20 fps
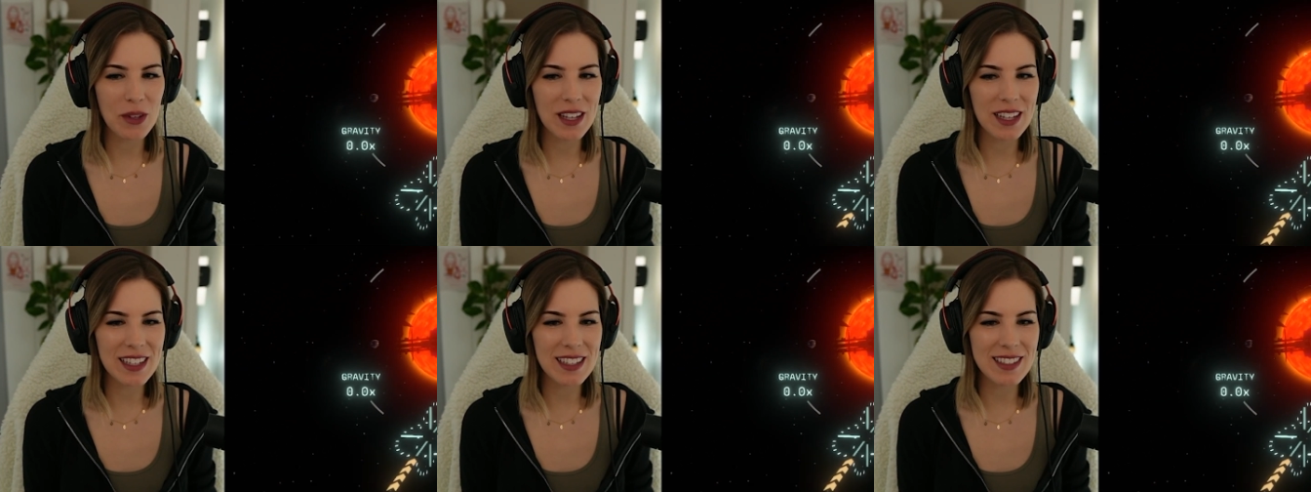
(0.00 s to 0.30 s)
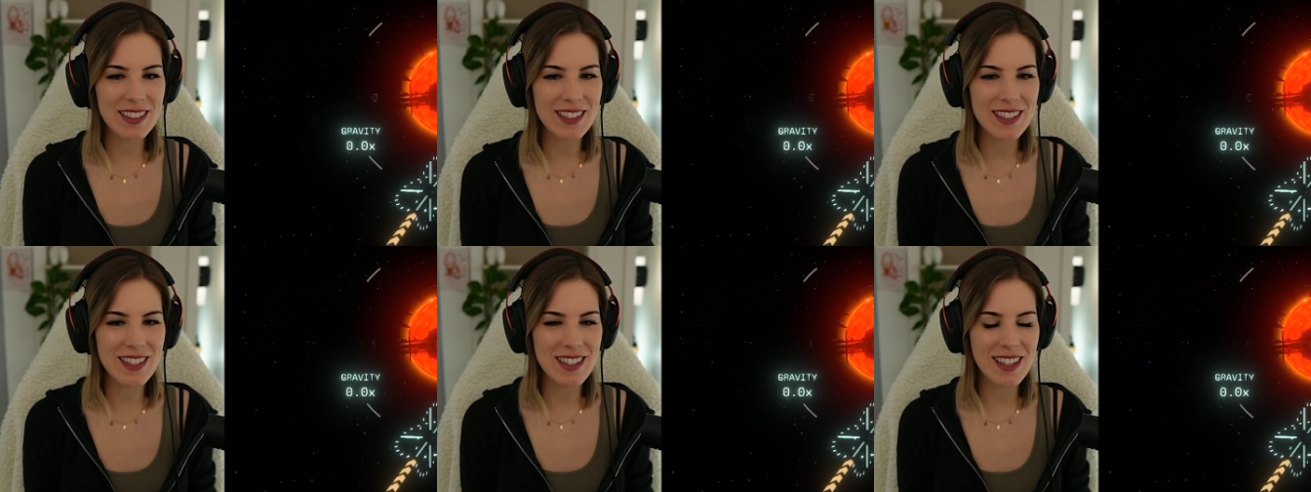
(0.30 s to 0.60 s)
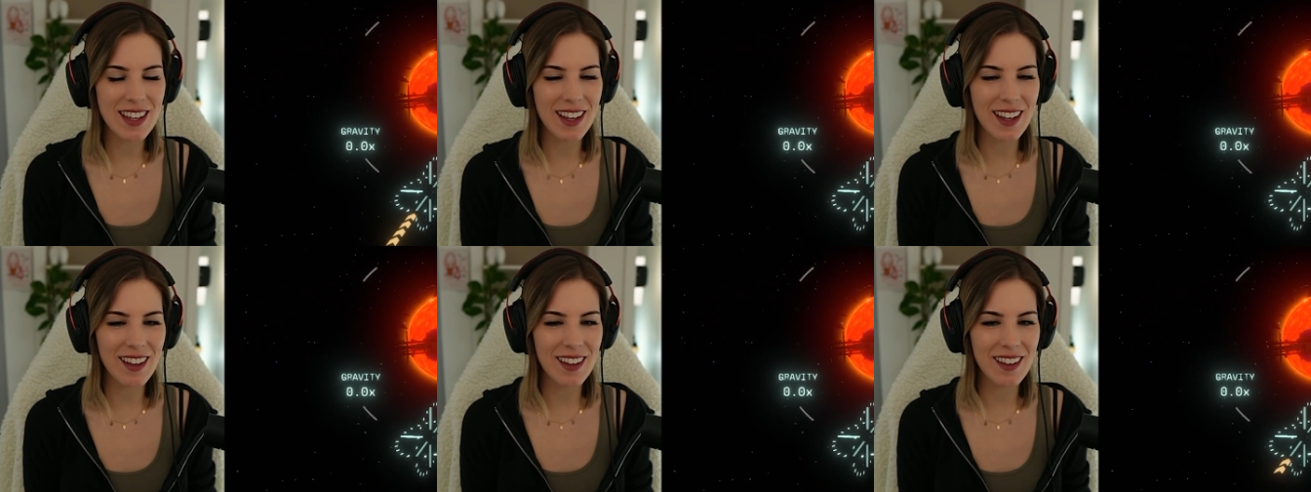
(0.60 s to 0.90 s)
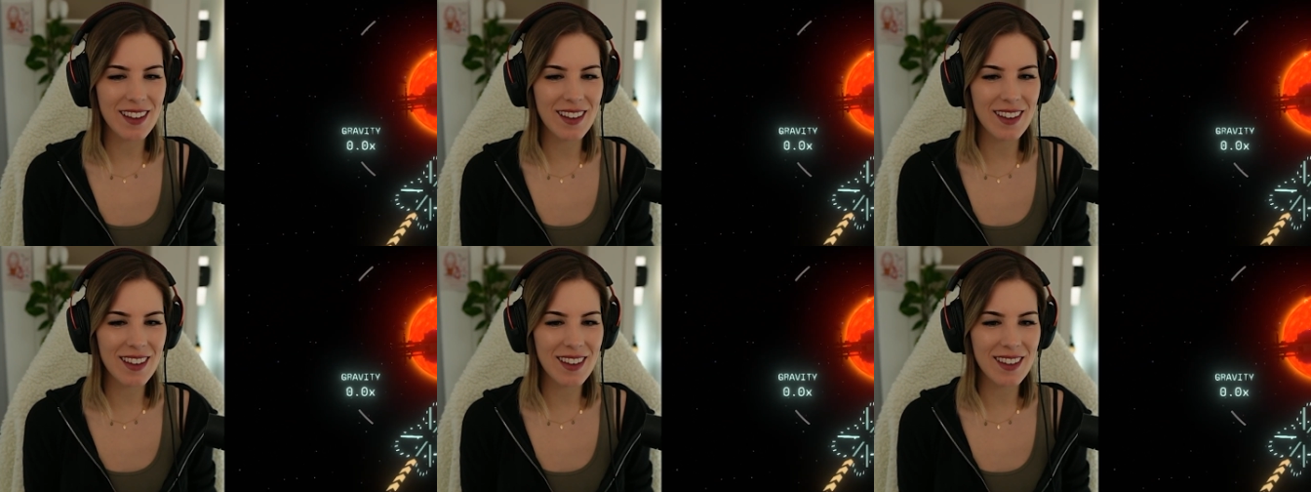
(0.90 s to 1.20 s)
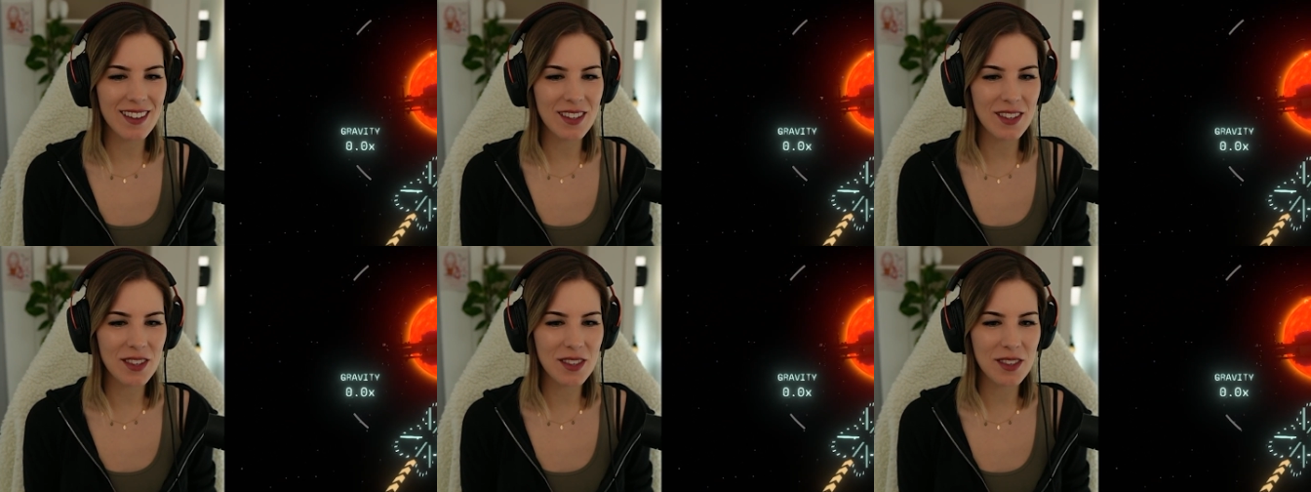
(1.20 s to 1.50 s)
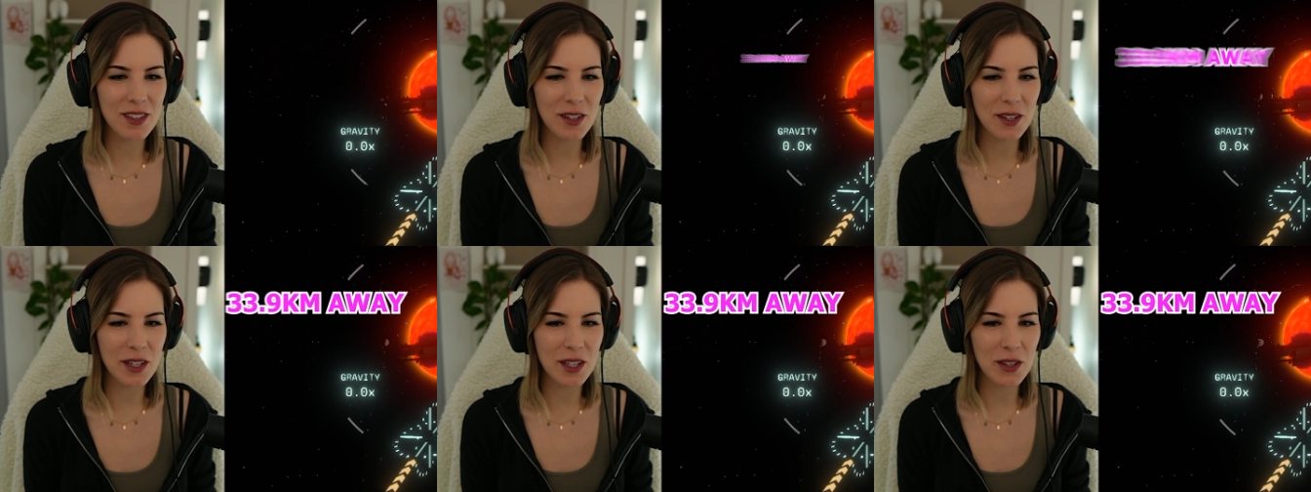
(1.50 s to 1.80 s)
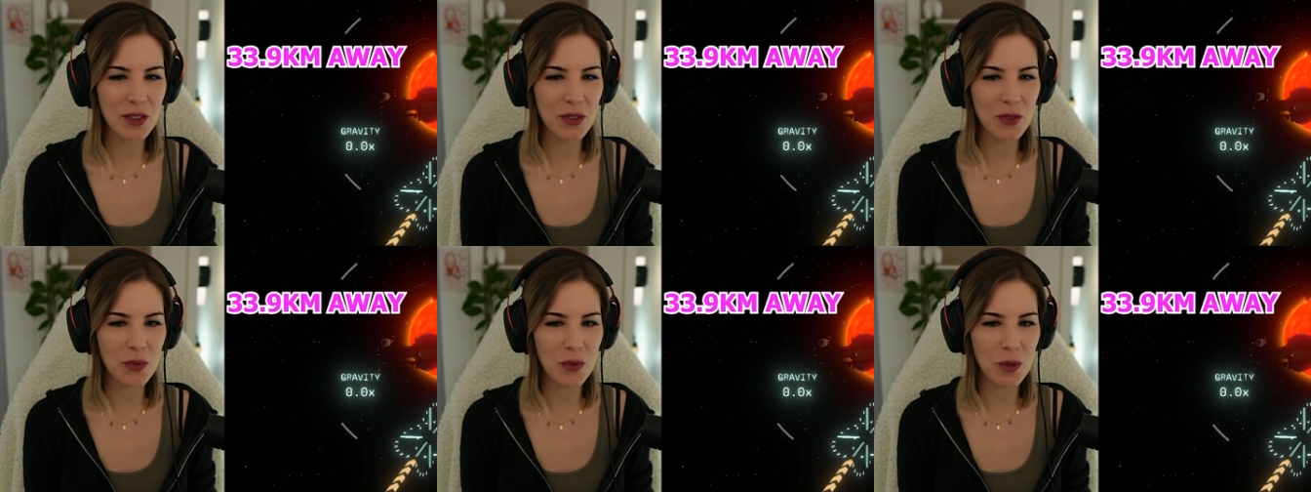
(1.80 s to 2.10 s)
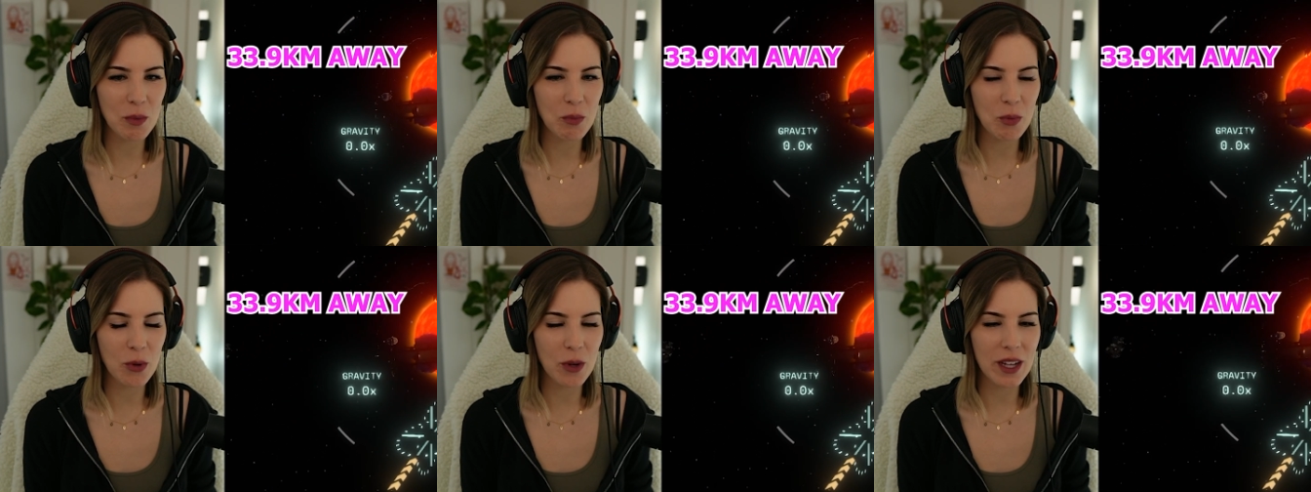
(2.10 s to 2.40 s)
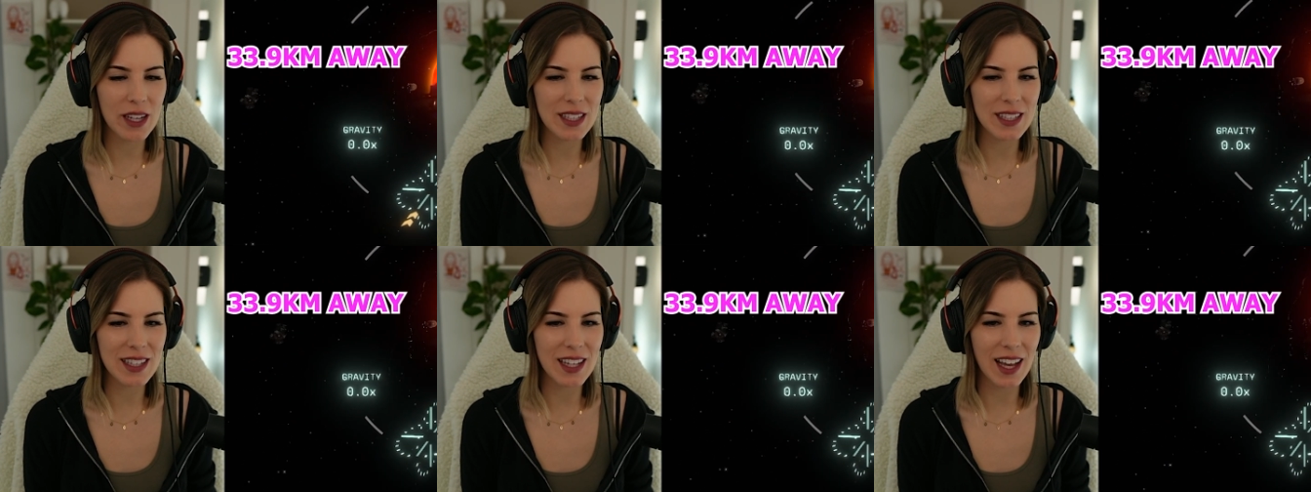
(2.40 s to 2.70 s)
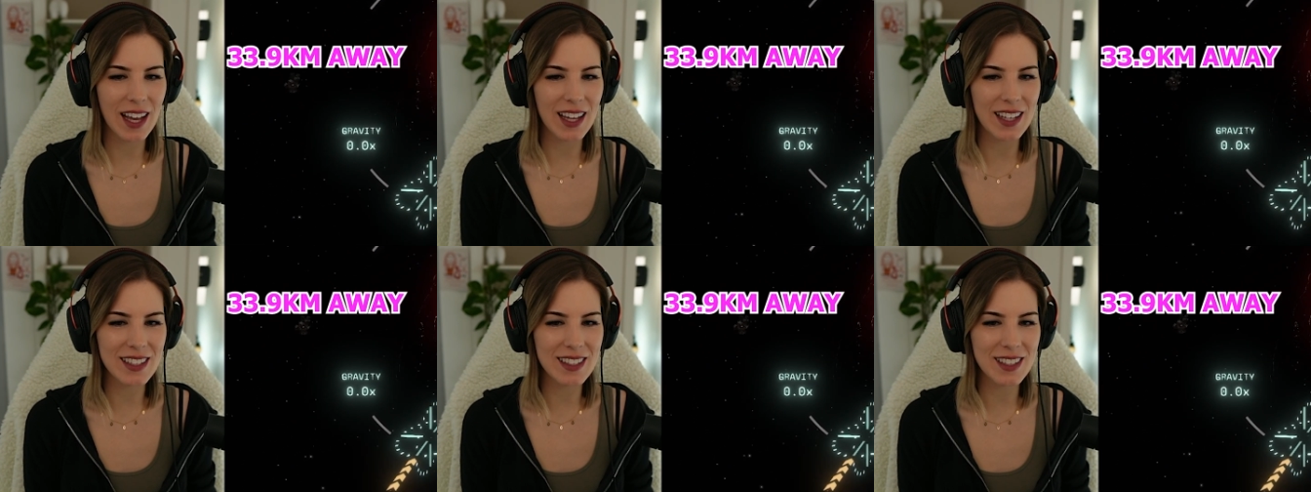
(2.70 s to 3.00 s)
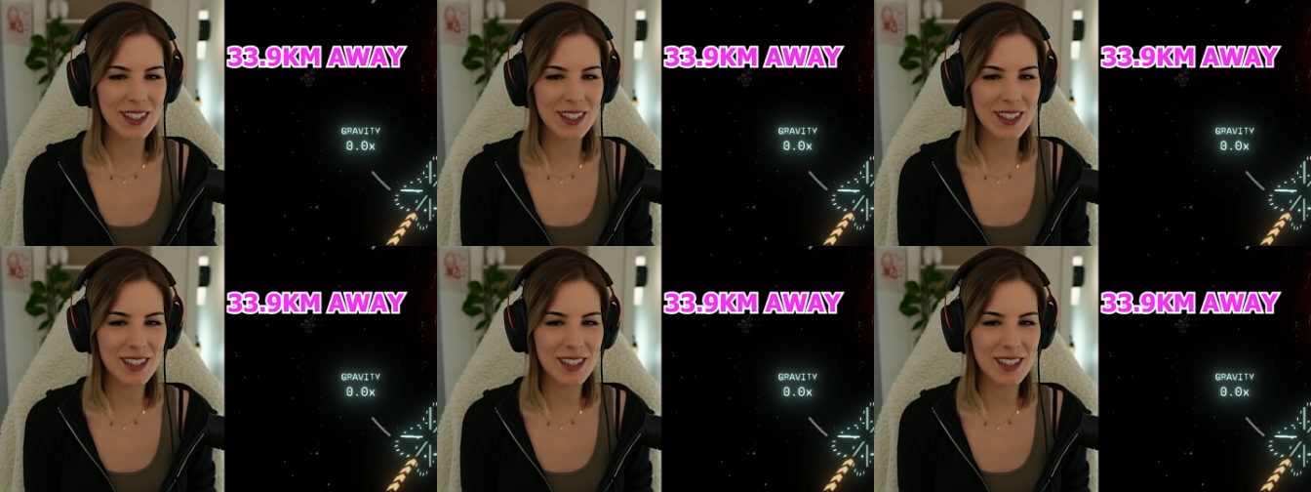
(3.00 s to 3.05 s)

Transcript: is uh 33.9